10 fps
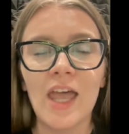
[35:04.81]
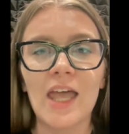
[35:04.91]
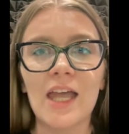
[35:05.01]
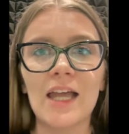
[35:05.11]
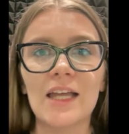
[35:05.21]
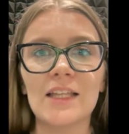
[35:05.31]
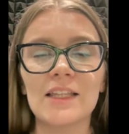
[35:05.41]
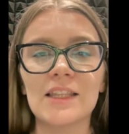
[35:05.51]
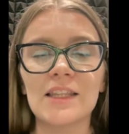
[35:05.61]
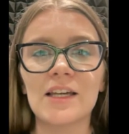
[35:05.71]

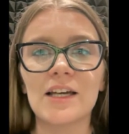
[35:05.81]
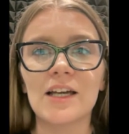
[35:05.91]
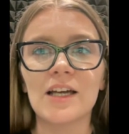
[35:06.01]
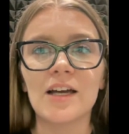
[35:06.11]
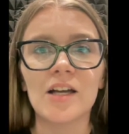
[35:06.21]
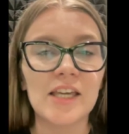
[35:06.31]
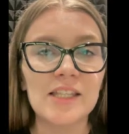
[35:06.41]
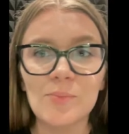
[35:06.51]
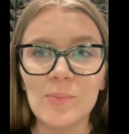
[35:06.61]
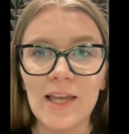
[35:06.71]
and
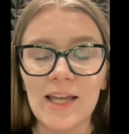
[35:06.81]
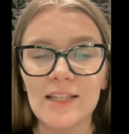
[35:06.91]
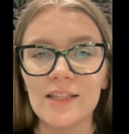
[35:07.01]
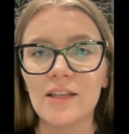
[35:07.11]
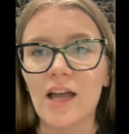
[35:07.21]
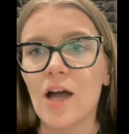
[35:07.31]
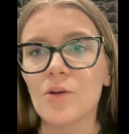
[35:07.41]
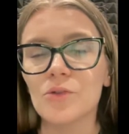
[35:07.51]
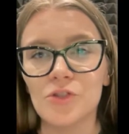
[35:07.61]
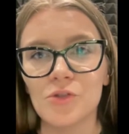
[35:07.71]
explained
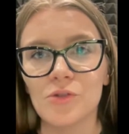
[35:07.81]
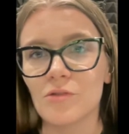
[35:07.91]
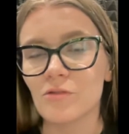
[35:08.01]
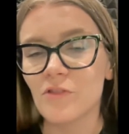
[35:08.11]
how to